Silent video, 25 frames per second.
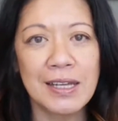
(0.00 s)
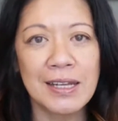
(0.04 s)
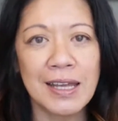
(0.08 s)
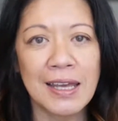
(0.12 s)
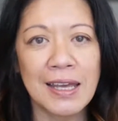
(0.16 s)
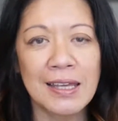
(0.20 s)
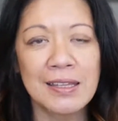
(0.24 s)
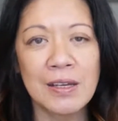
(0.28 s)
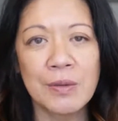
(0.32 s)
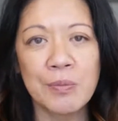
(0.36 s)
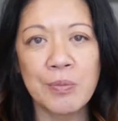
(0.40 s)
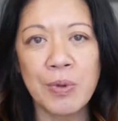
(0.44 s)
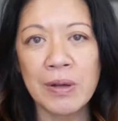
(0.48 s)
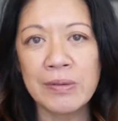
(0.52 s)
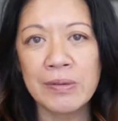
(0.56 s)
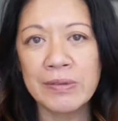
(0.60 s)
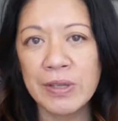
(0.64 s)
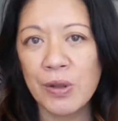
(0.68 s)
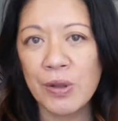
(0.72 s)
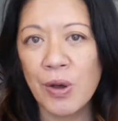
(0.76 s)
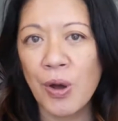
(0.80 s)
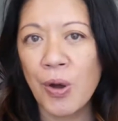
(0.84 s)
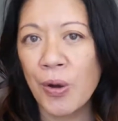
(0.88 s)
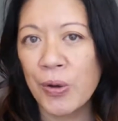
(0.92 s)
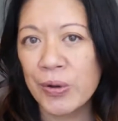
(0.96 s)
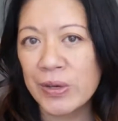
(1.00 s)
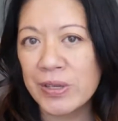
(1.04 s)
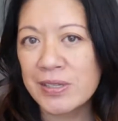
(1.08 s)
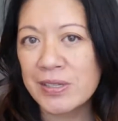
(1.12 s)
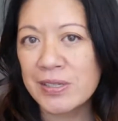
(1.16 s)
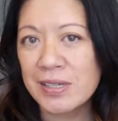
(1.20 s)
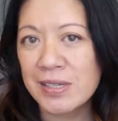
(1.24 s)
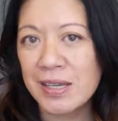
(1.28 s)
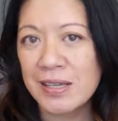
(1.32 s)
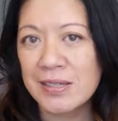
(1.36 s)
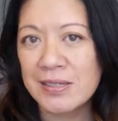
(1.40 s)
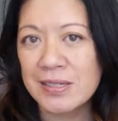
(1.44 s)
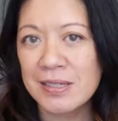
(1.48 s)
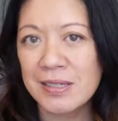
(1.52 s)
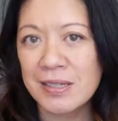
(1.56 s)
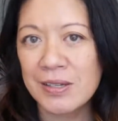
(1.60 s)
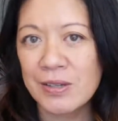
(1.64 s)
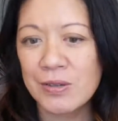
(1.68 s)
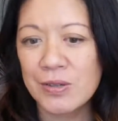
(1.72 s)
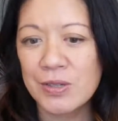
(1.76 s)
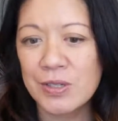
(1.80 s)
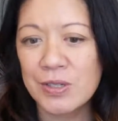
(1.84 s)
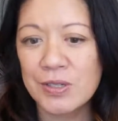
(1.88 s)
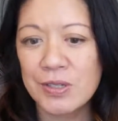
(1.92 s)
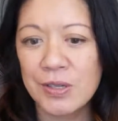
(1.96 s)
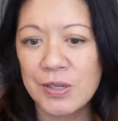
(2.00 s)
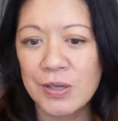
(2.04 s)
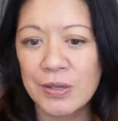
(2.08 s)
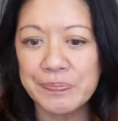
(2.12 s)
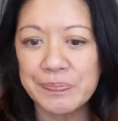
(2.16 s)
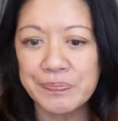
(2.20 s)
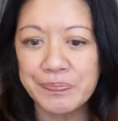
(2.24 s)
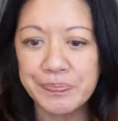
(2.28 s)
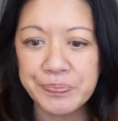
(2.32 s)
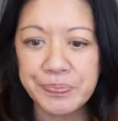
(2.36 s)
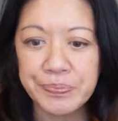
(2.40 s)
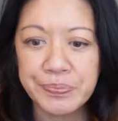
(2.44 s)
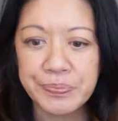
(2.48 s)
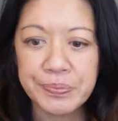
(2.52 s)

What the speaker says: And I think probably the hardest thing as a leader to do.